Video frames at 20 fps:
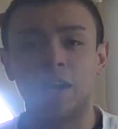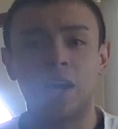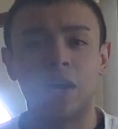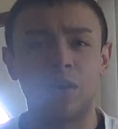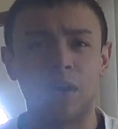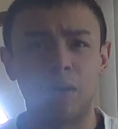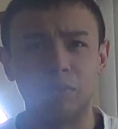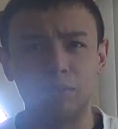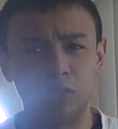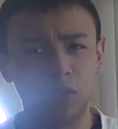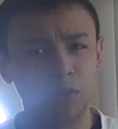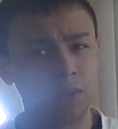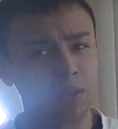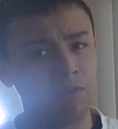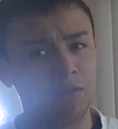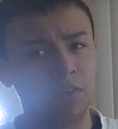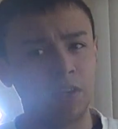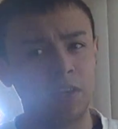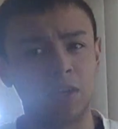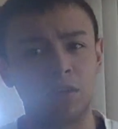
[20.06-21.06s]
now I'm doing the
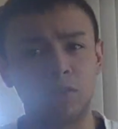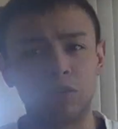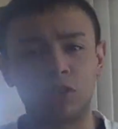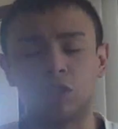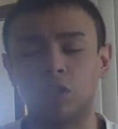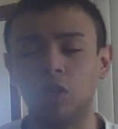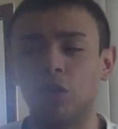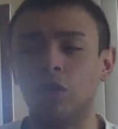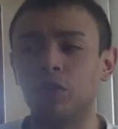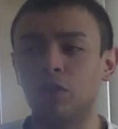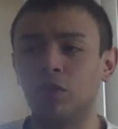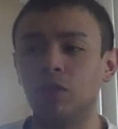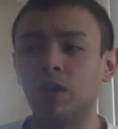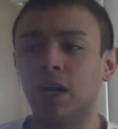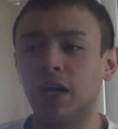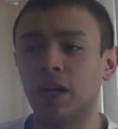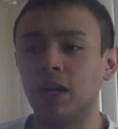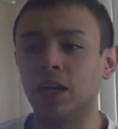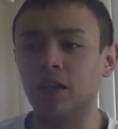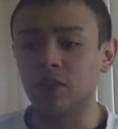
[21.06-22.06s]
video showing you
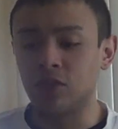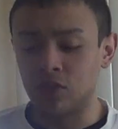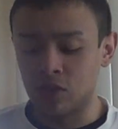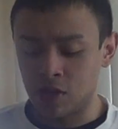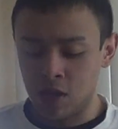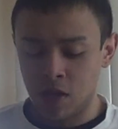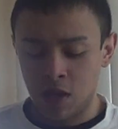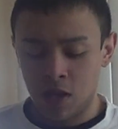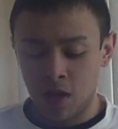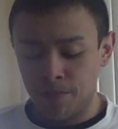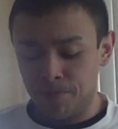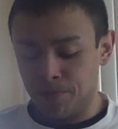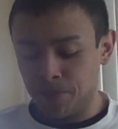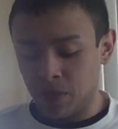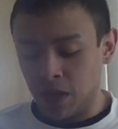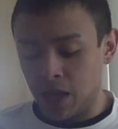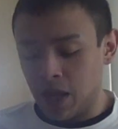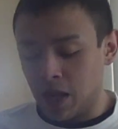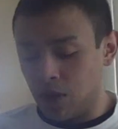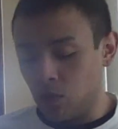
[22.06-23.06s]
guys
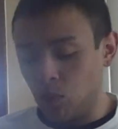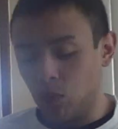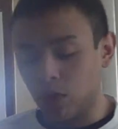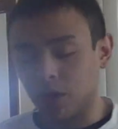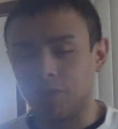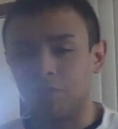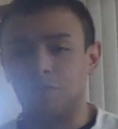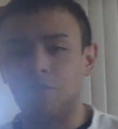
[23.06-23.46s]
what a